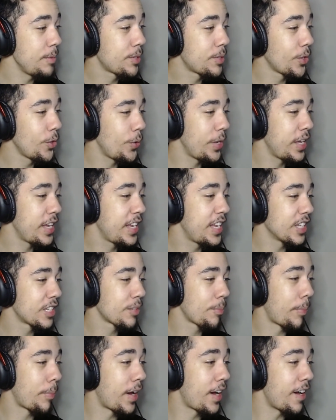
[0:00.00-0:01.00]
two, he gets
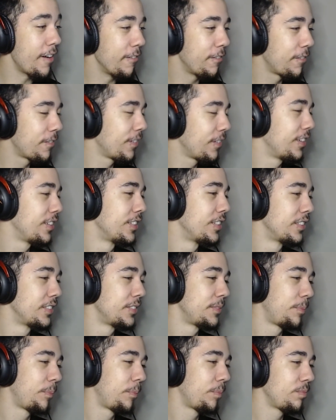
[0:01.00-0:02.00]
Puff.
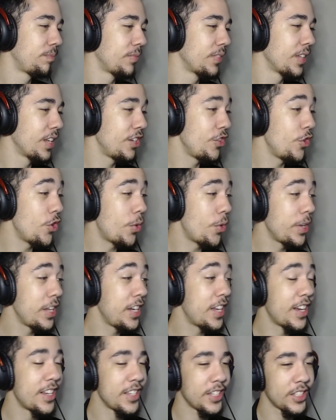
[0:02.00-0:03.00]
You know what he
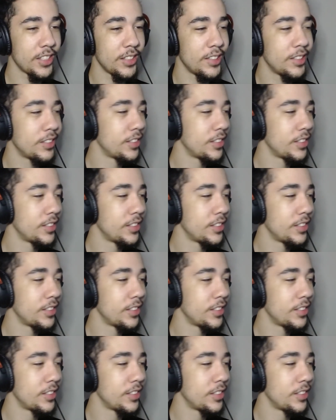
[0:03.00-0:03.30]
does?